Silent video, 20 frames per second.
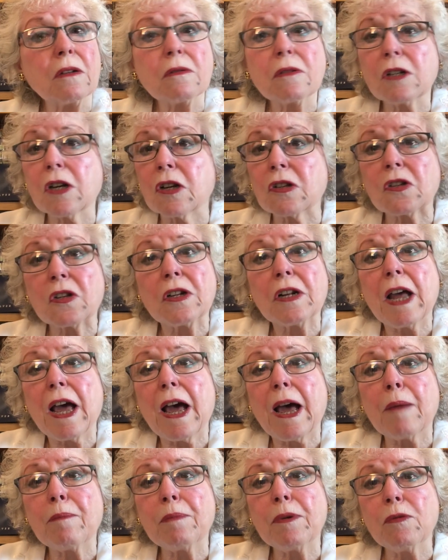Doesn't
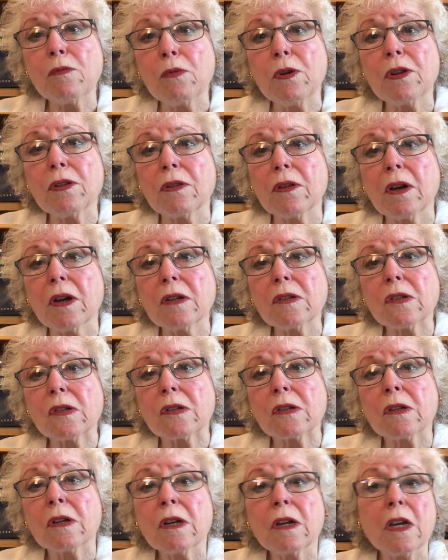happen with
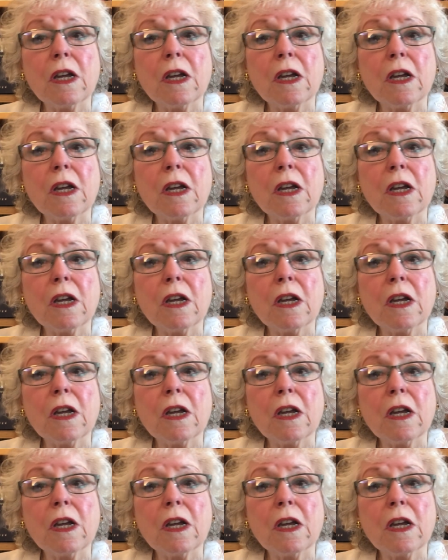us